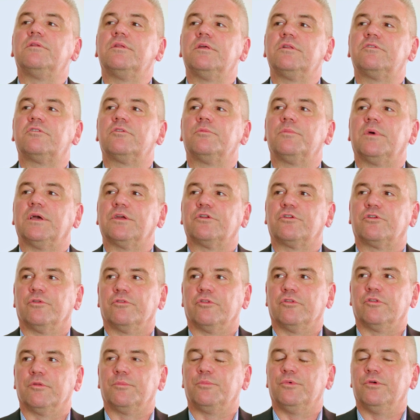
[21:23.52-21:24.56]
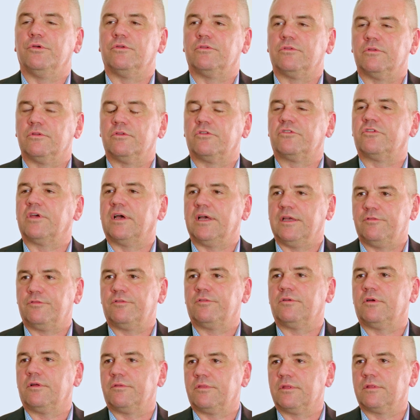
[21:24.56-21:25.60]
need to make sure that the person's
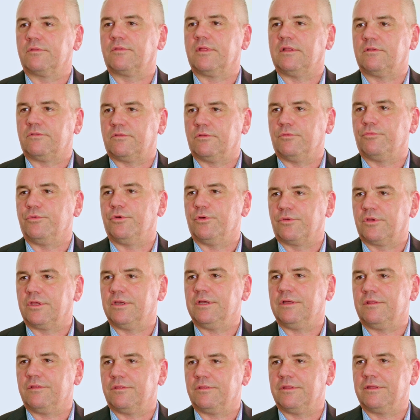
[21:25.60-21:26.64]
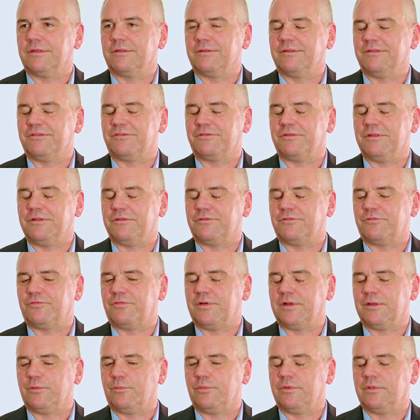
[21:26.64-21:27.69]
safe. I think that's the real key thing. It's
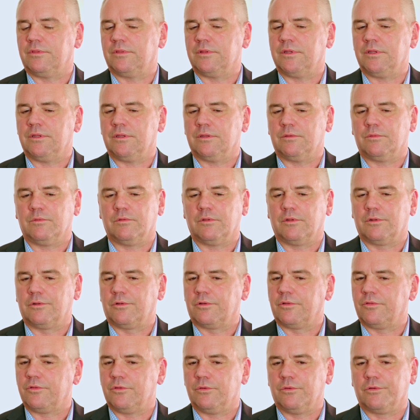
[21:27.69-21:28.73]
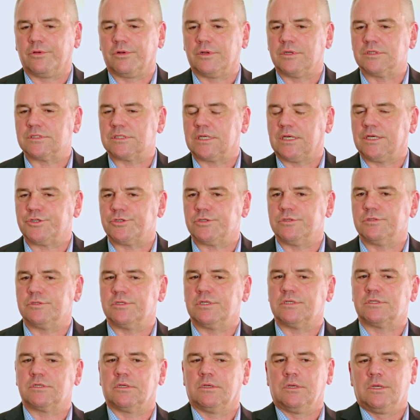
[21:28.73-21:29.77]
funny with a lot of the
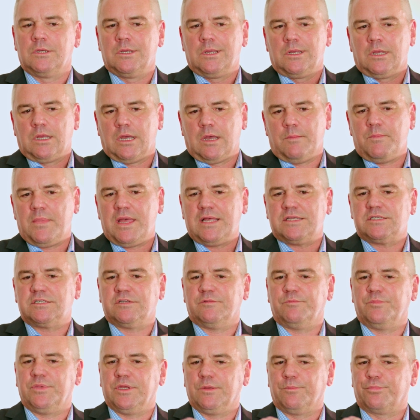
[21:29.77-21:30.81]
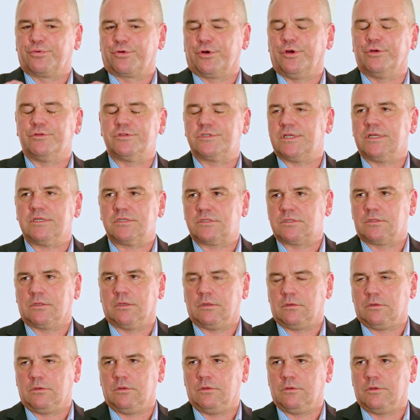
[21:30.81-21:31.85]
organisations, there's a massive big process
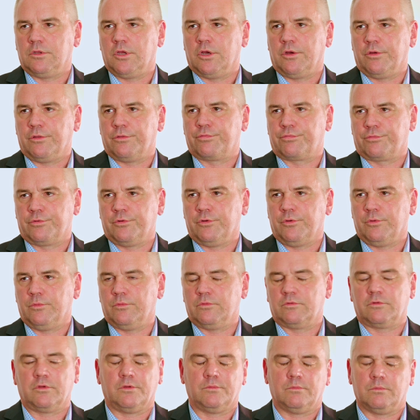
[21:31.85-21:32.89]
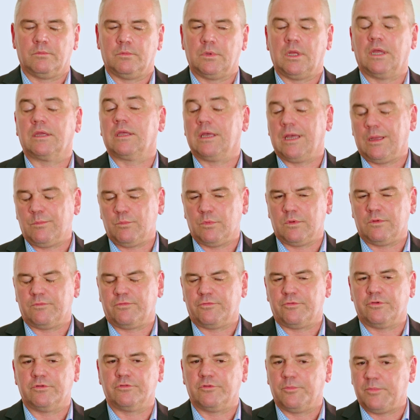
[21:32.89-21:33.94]
that you'd go through. So again,
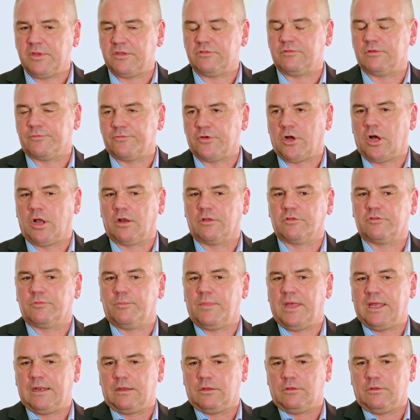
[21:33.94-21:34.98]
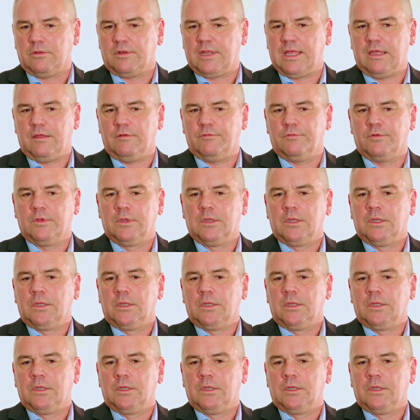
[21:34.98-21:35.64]
for a domestic violence matter, you'd have